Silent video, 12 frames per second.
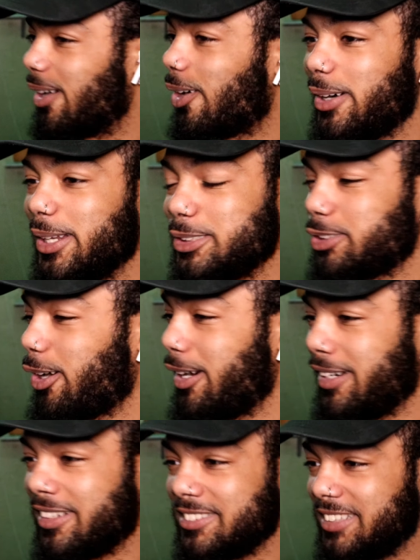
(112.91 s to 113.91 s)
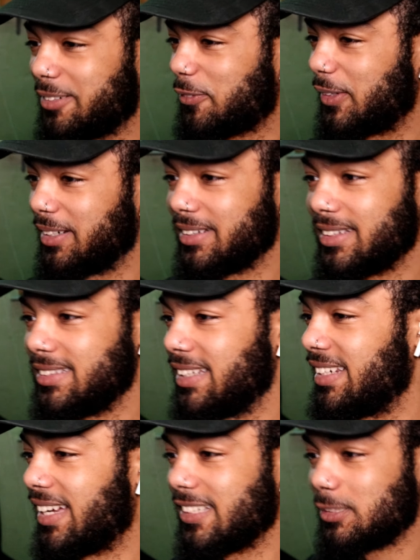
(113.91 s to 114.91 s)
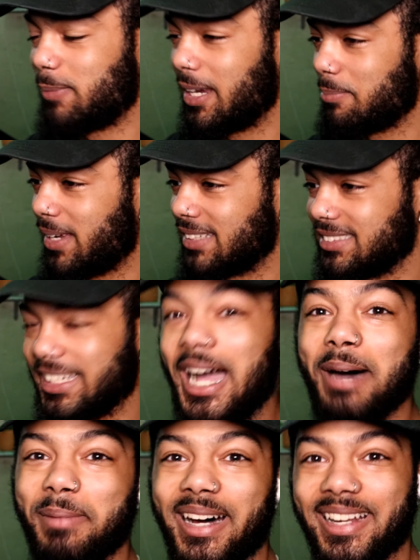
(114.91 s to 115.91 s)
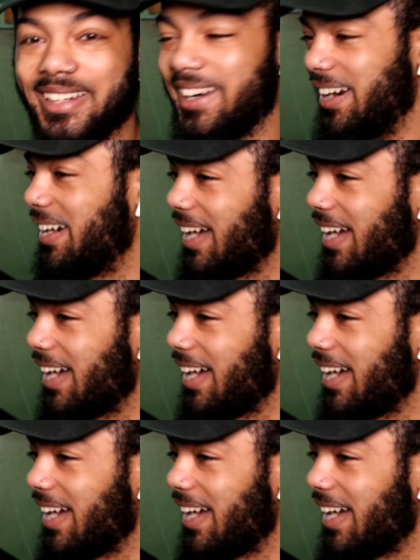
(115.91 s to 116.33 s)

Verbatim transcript: Already starting out different. Did not expect man to come out of there.